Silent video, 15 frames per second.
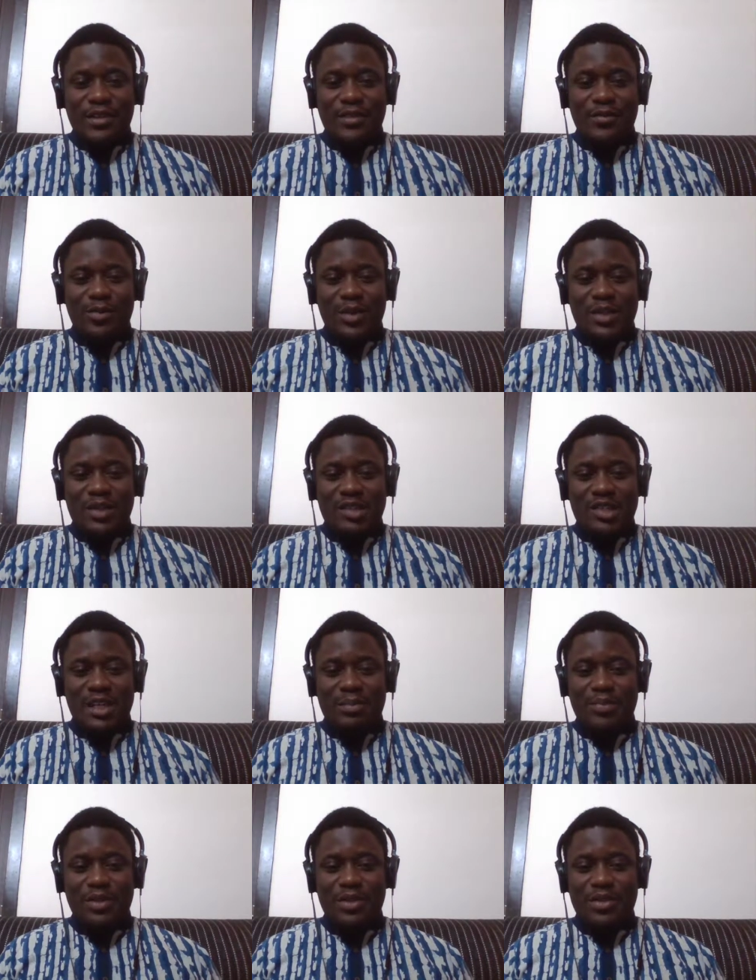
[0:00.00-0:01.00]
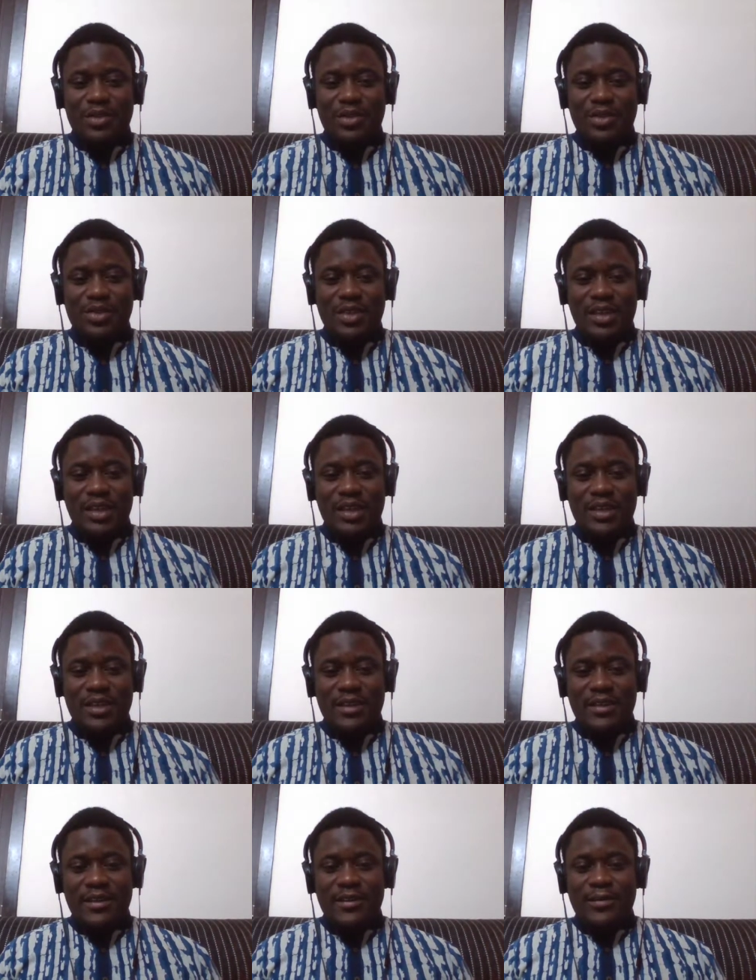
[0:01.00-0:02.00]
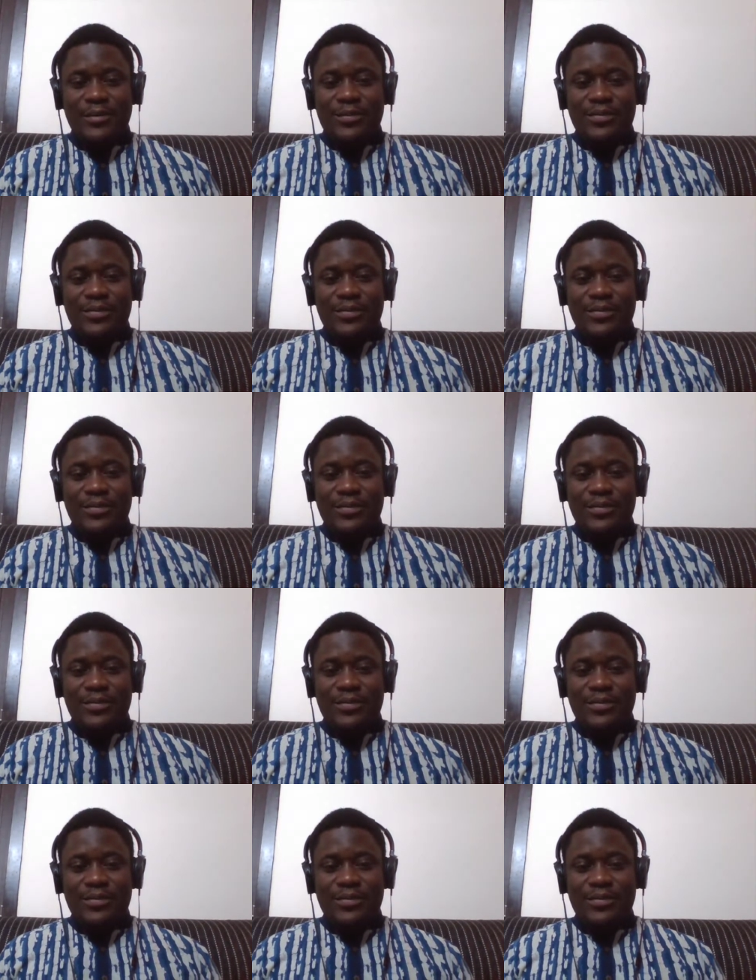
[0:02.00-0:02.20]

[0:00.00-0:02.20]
of what this happiness looks like.